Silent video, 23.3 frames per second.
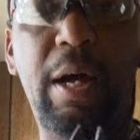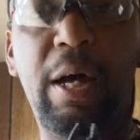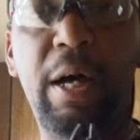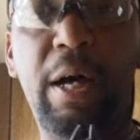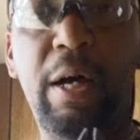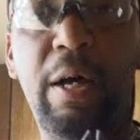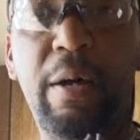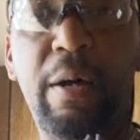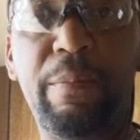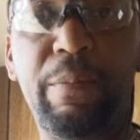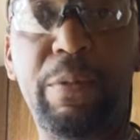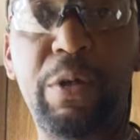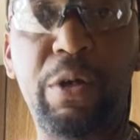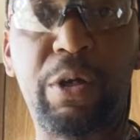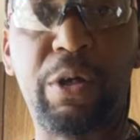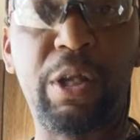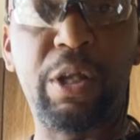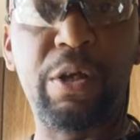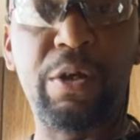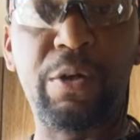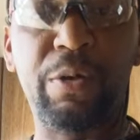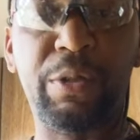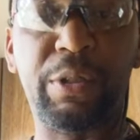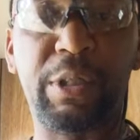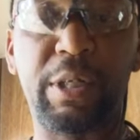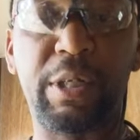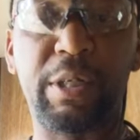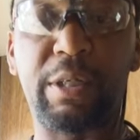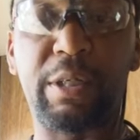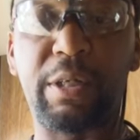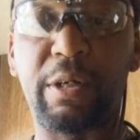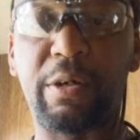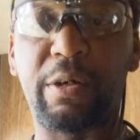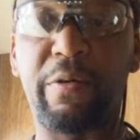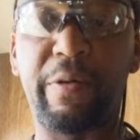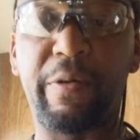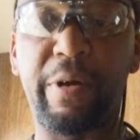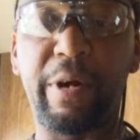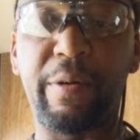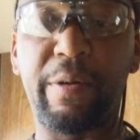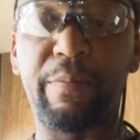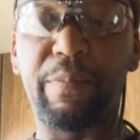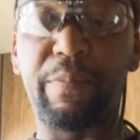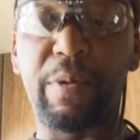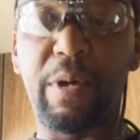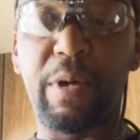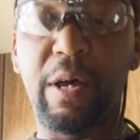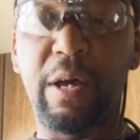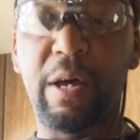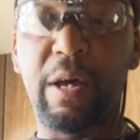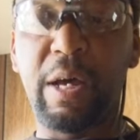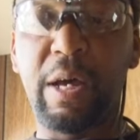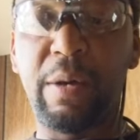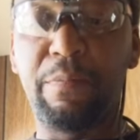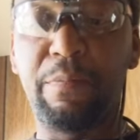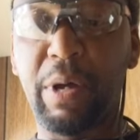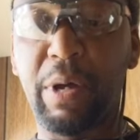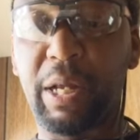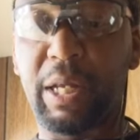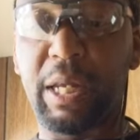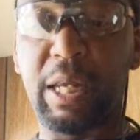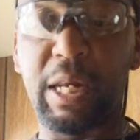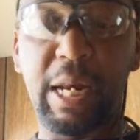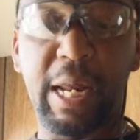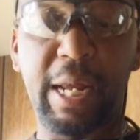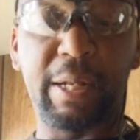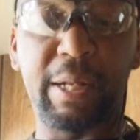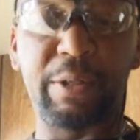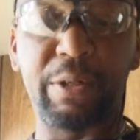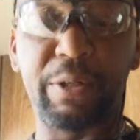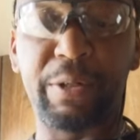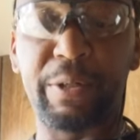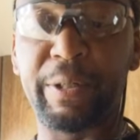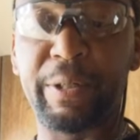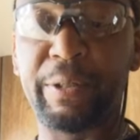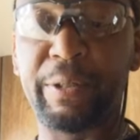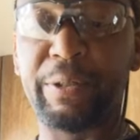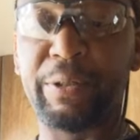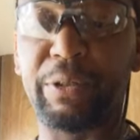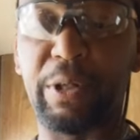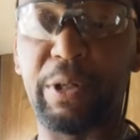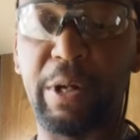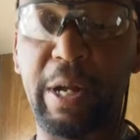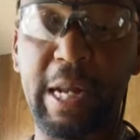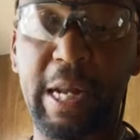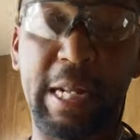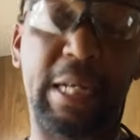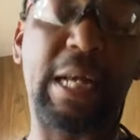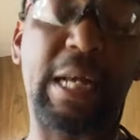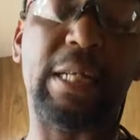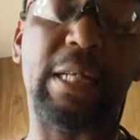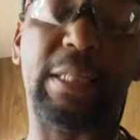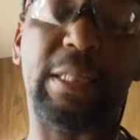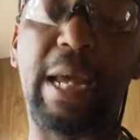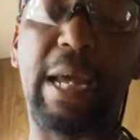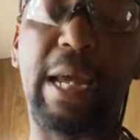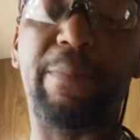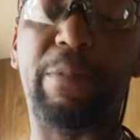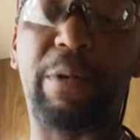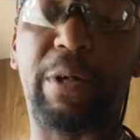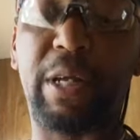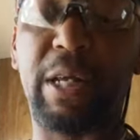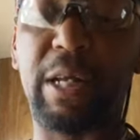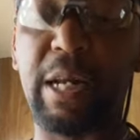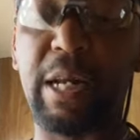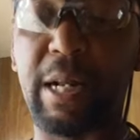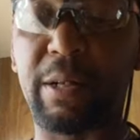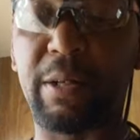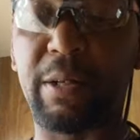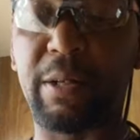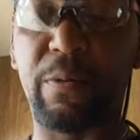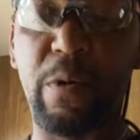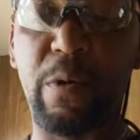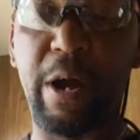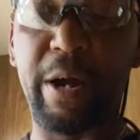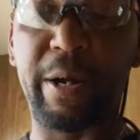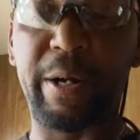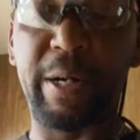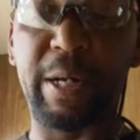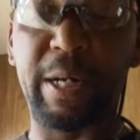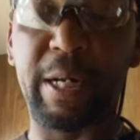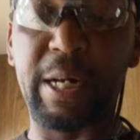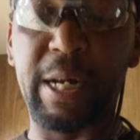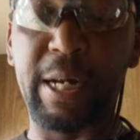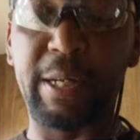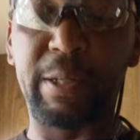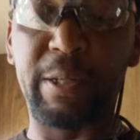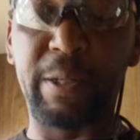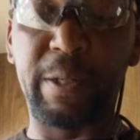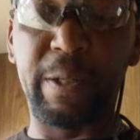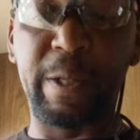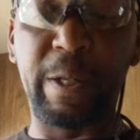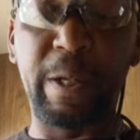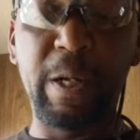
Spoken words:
You can use it to crimp butt connectors, any type of connector, wire connector.